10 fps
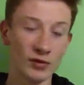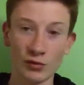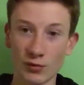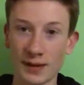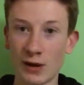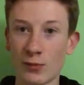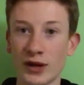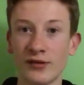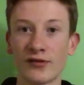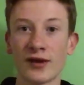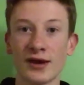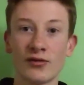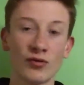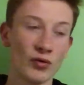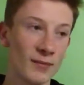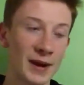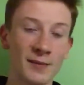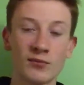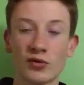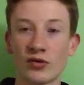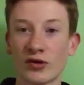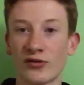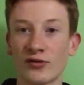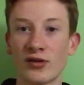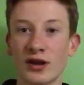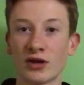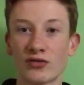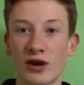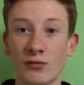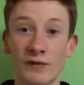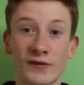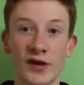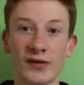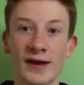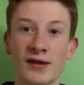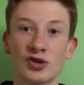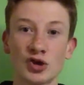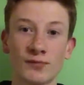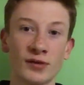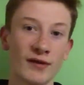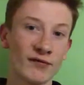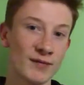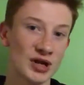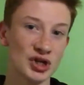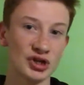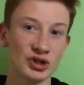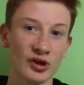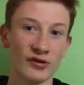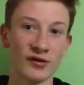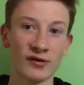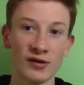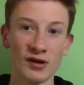all about winning today. It was all about progressing to the next round. We've done that. Job done for Manchester United.